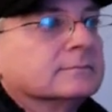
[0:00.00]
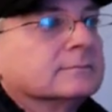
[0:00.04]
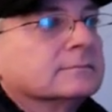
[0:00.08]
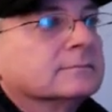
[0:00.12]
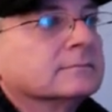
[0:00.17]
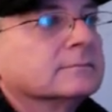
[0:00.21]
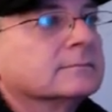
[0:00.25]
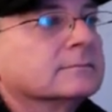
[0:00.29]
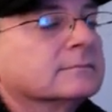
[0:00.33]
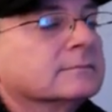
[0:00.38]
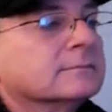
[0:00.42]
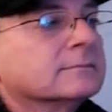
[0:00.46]

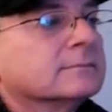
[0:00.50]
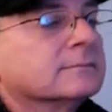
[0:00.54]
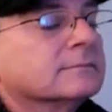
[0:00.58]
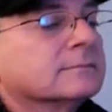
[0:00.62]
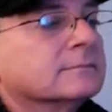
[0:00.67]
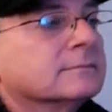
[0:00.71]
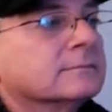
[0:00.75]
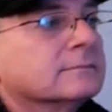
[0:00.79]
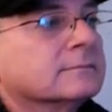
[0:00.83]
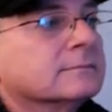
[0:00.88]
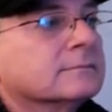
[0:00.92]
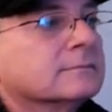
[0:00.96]

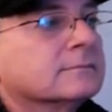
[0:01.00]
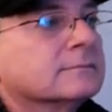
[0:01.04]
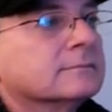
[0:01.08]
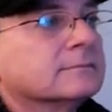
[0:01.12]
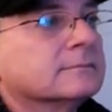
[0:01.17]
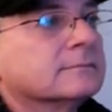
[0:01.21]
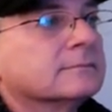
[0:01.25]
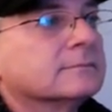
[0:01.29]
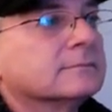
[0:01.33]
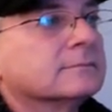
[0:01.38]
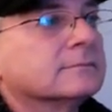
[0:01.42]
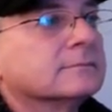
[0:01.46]

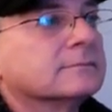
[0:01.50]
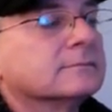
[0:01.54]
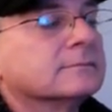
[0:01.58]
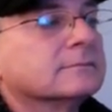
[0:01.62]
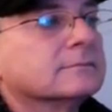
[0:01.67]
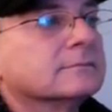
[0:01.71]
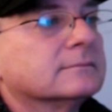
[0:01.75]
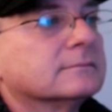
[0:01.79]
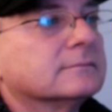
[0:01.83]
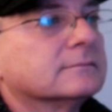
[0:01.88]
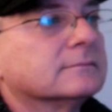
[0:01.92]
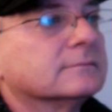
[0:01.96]

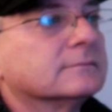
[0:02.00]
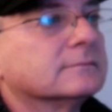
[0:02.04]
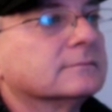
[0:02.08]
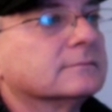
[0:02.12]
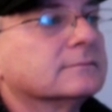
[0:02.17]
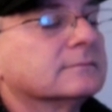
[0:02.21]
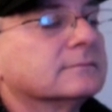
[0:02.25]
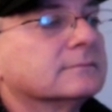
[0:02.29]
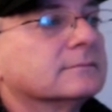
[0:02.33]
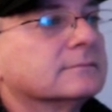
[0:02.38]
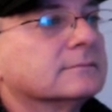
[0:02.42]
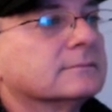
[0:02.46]

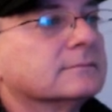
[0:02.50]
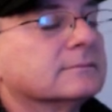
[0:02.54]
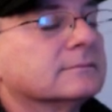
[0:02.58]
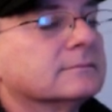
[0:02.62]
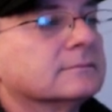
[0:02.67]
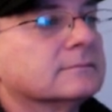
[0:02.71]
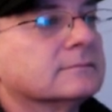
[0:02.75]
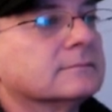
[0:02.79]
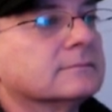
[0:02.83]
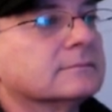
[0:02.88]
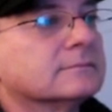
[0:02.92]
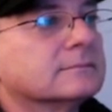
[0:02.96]

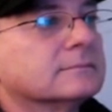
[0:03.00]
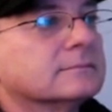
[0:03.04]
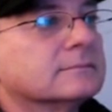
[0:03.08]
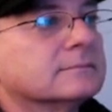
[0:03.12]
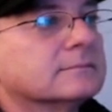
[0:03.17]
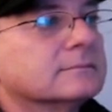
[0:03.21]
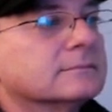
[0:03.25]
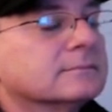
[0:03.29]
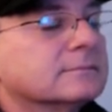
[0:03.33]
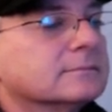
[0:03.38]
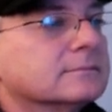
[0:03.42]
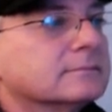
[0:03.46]

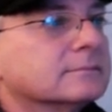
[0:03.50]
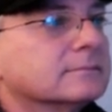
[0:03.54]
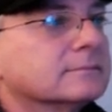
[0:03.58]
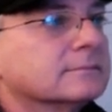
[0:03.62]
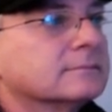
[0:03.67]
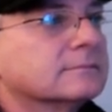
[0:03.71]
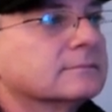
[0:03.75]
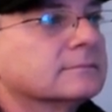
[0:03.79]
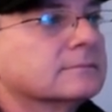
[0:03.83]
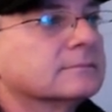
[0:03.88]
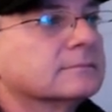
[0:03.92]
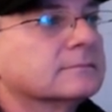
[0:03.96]

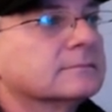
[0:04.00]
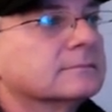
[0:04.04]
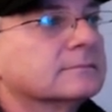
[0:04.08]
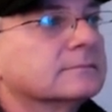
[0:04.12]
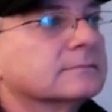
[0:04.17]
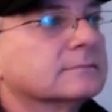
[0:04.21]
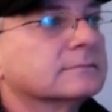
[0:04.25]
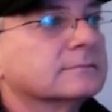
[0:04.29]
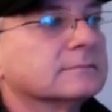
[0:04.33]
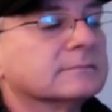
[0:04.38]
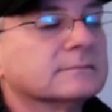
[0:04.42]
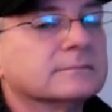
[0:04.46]

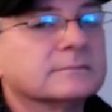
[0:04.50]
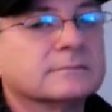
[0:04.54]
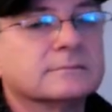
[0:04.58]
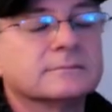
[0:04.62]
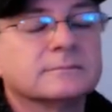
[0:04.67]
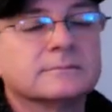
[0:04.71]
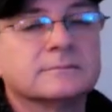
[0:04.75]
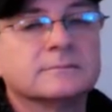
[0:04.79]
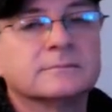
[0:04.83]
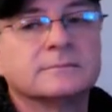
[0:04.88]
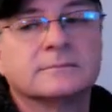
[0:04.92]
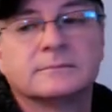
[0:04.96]

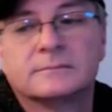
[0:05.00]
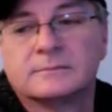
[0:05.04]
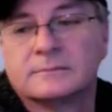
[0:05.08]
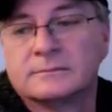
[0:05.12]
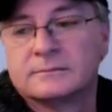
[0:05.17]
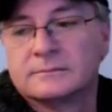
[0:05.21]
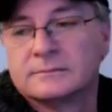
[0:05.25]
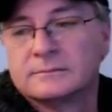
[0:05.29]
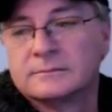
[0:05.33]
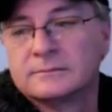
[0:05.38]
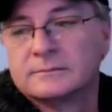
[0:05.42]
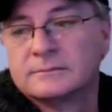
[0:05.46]

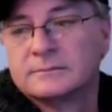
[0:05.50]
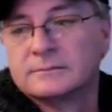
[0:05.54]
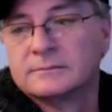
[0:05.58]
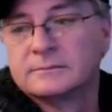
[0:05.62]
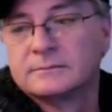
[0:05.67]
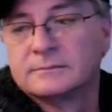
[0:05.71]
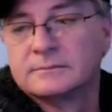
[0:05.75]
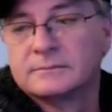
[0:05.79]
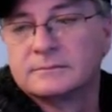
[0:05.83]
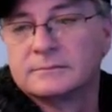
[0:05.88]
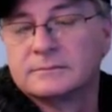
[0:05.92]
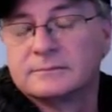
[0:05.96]

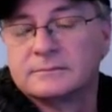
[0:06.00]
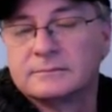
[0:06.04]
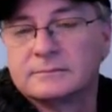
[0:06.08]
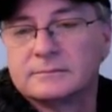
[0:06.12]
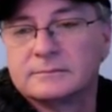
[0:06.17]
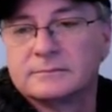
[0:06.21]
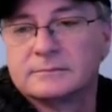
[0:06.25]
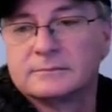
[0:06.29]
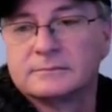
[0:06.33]
(silent)